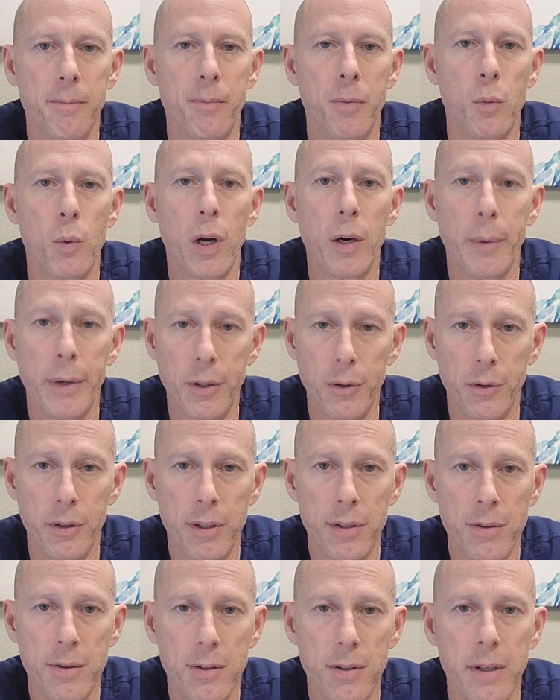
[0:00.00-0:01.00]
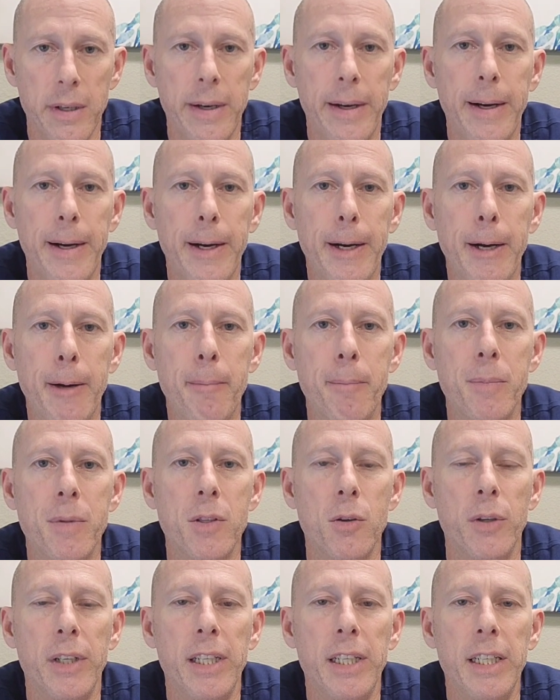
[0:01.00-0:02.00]
Why do I do this? Um,
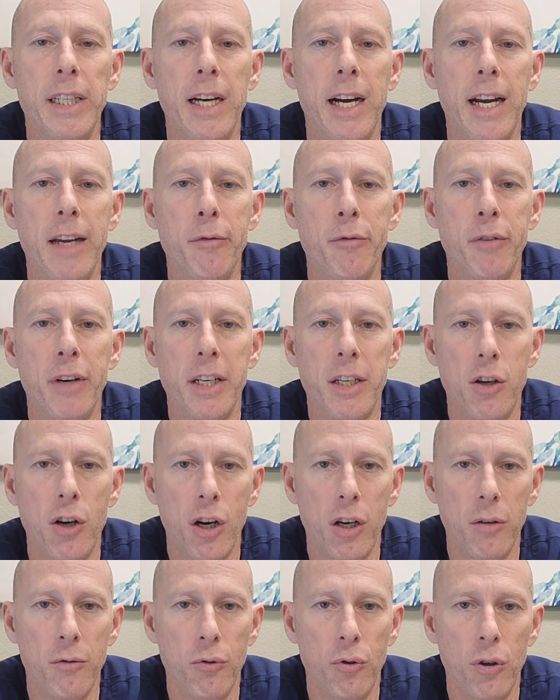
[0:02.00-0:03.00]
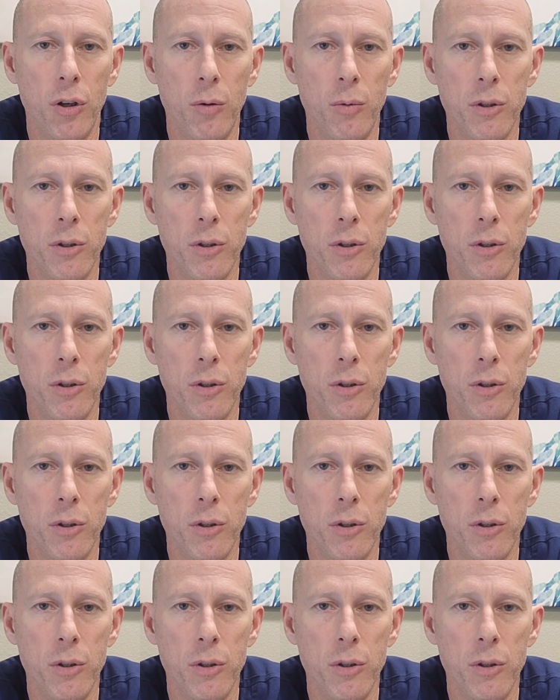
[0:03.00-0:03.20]
so eating high-fat carnivore,